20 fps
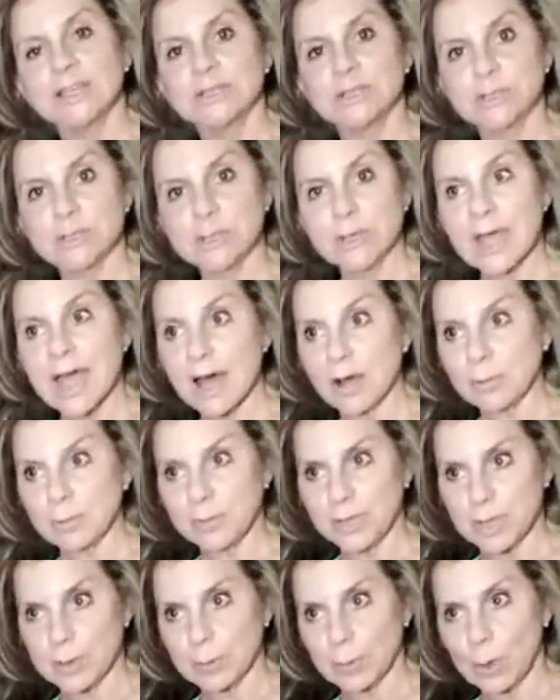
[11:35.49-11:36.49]
to help
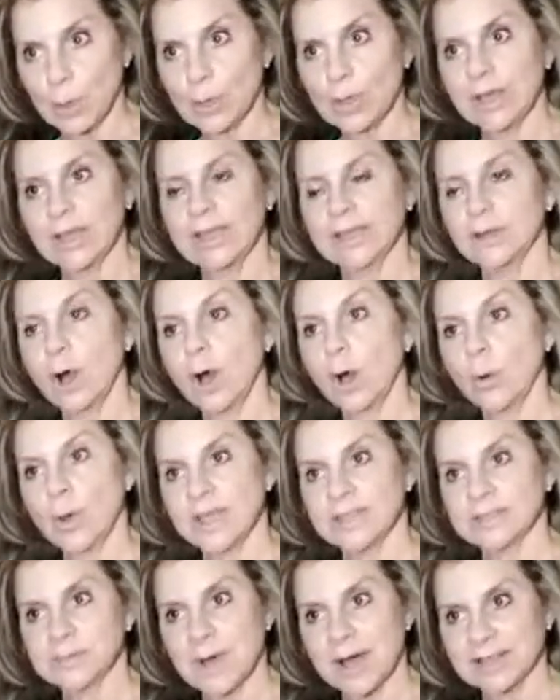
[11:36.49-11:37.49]
people in all
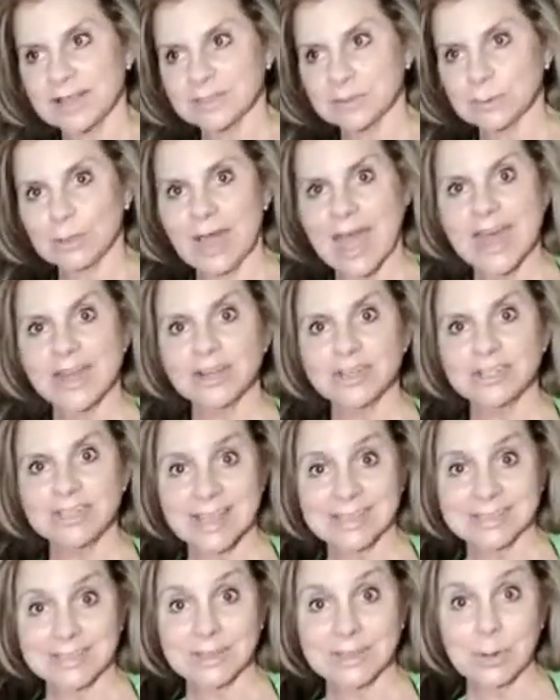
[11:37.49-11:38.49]
ways possible,
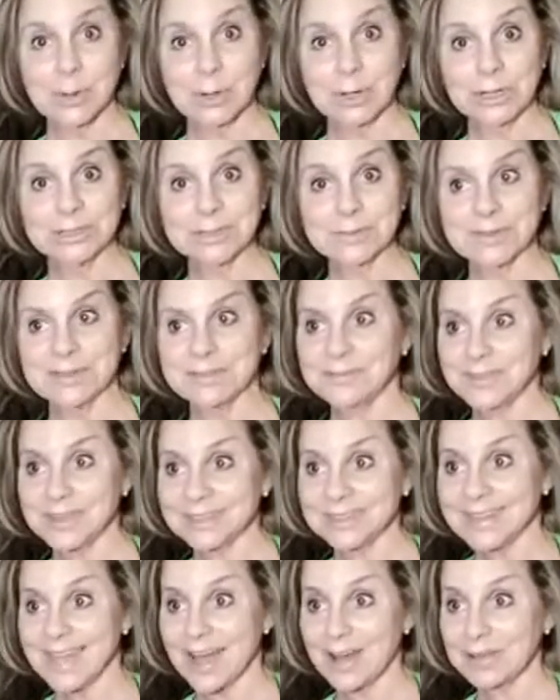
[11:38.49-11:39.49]
energizing the world to be
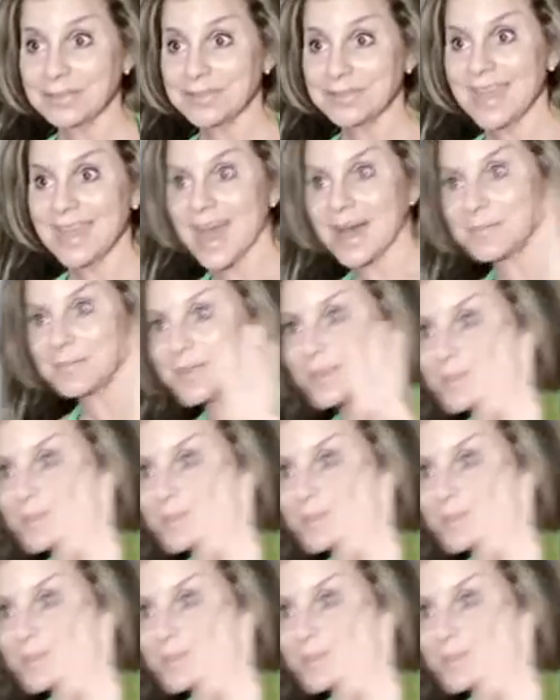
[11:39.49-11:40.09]
fit, healthy, happy,